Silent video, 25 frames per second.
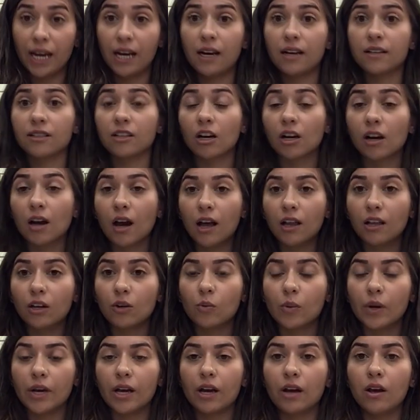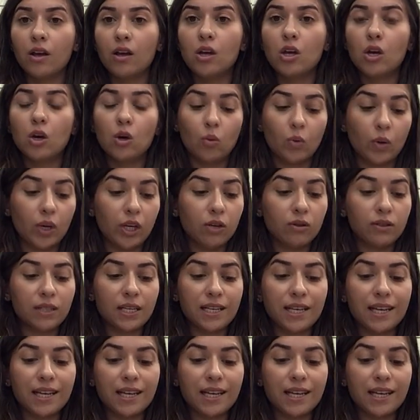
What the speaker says: Because our color wheel, we use it